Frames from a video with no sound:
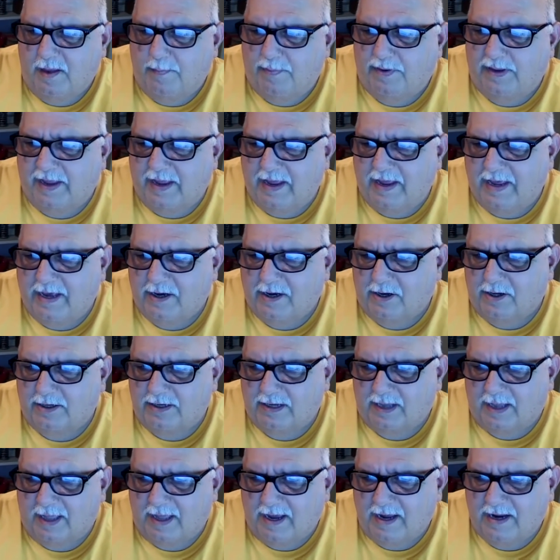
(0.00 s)
playing
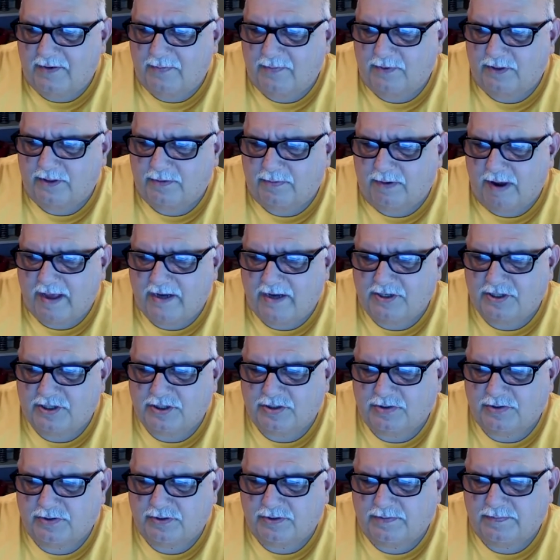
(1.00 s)
online with
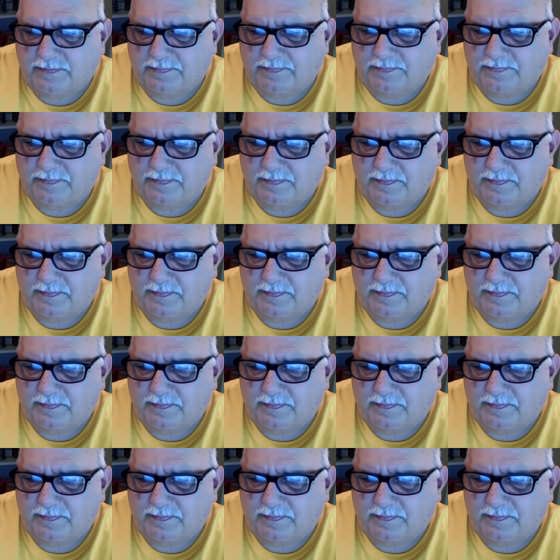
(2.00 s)
grandchildren,